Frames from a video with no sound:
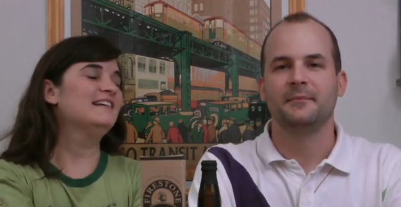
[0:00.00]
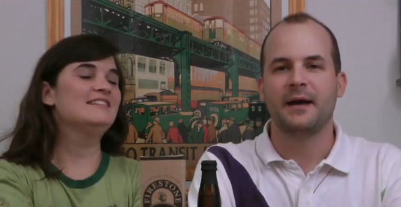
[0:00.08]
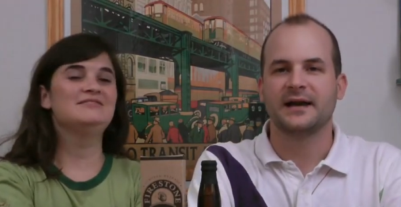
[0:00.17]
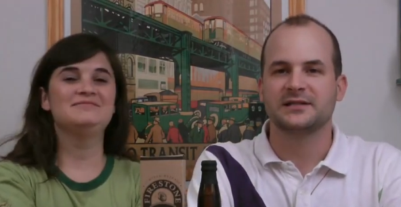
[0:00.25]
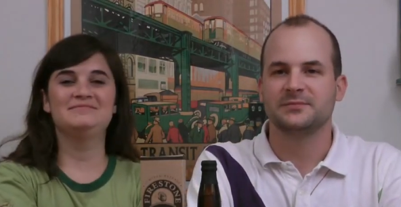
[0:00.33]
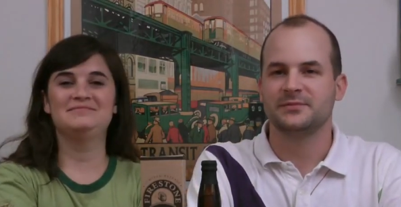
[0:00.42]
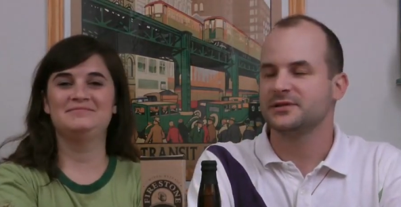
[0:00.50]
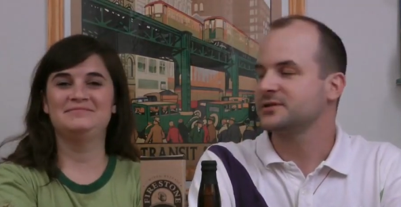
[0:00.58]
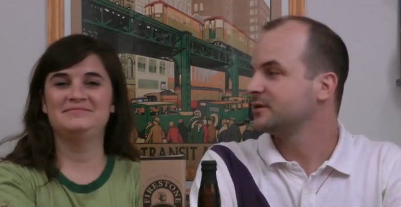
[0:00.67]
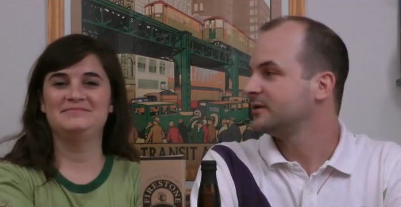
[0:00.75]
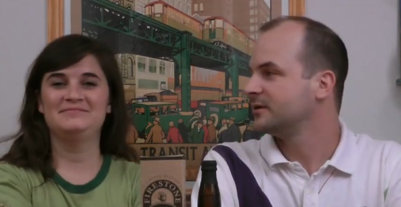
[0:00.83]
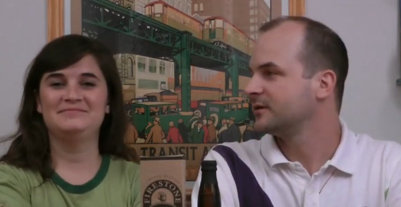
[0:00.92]

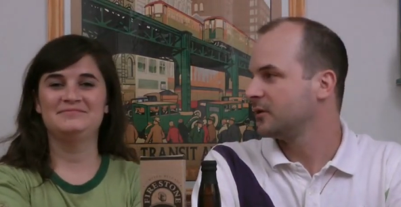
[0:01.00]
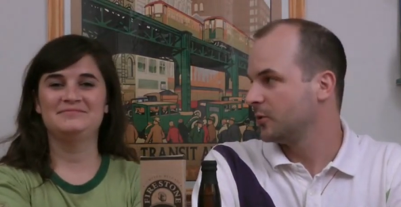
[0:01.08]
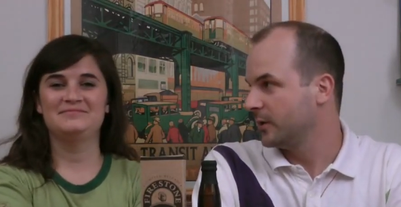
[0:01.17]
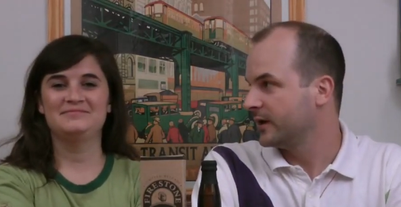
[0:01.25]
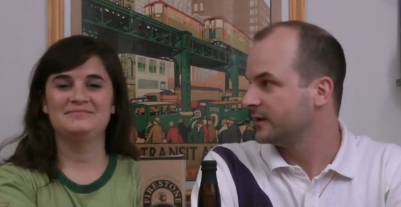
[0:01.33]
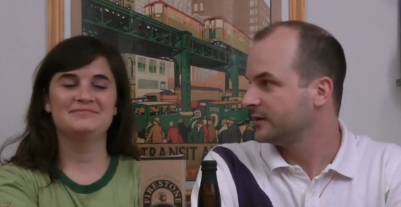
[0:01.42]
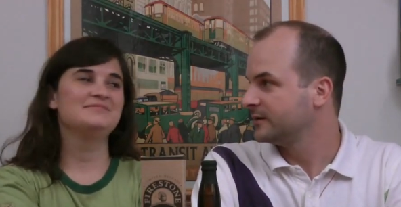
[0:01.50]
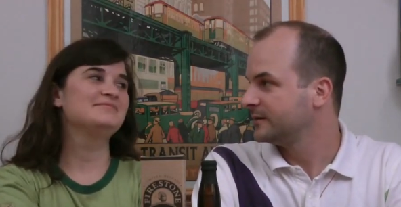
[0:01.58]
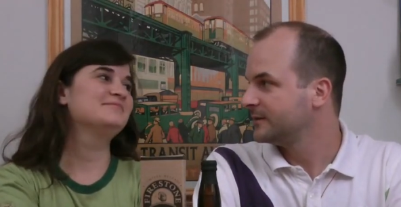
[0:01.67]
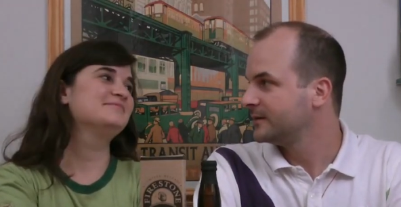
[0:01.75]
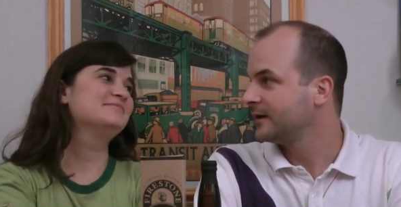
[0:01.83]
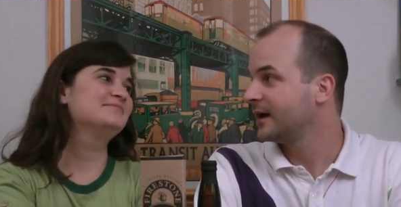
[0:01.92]
Speaker 1: Maximus Quinn.
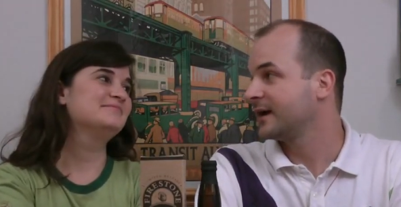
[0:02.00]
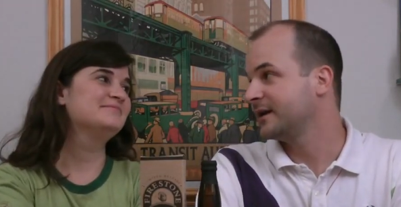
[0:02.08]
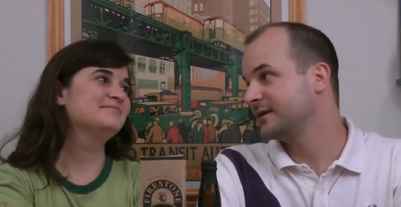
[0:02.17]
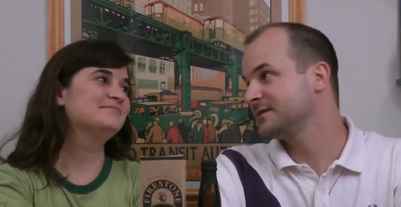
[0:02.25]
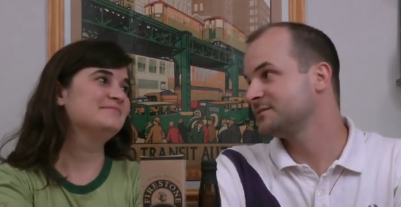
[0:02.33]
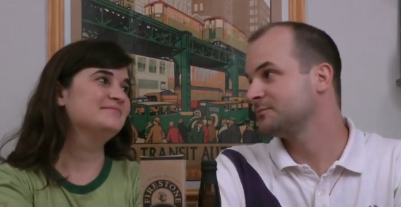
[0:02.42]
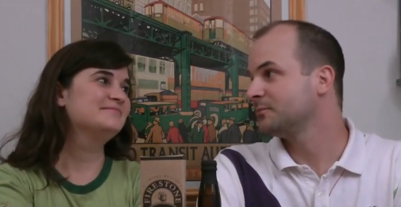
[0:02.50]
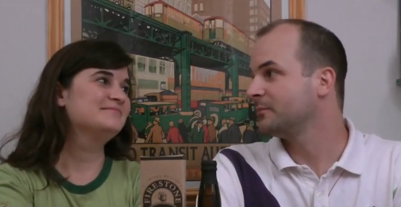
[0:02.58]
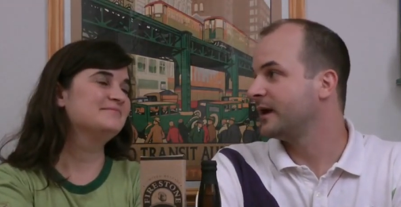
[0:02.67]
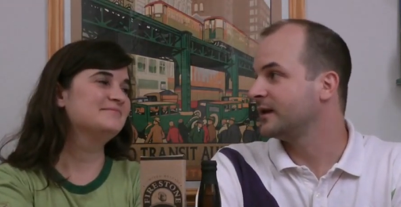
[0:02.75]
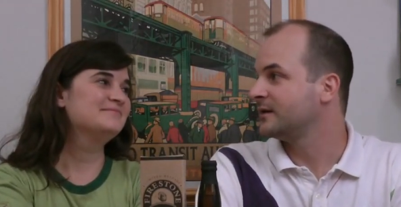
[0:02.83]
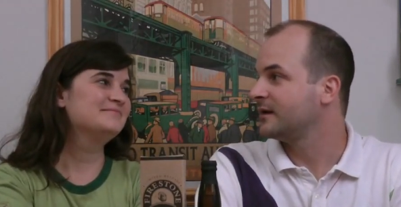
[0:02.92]
I got his
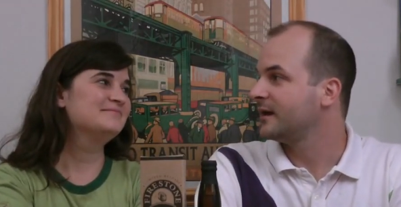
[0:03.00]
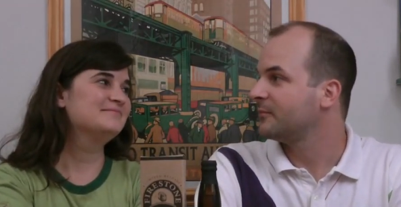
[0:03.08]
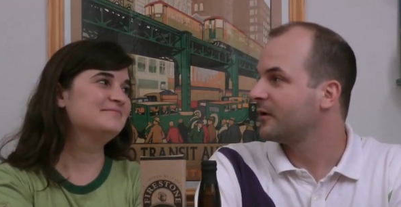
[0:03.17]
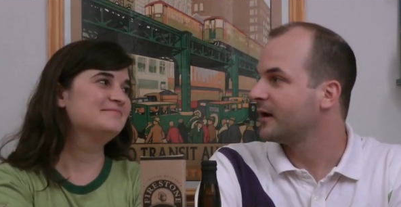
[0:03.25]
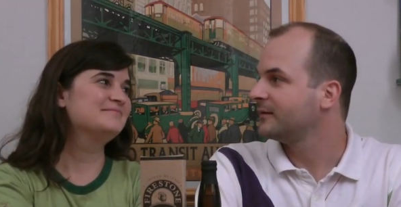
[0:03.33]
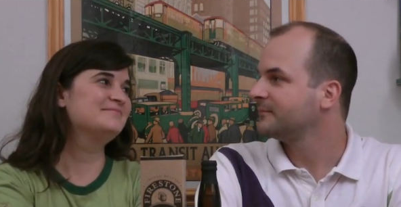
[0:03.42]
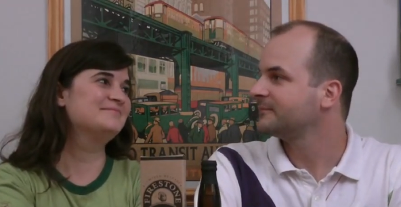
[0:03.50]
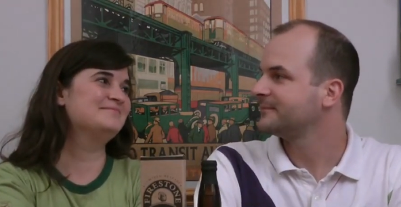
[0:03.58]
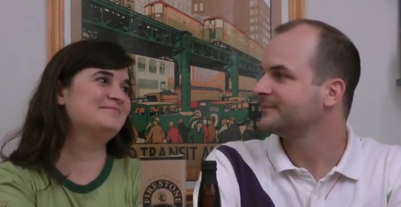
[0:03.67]
maiden name right.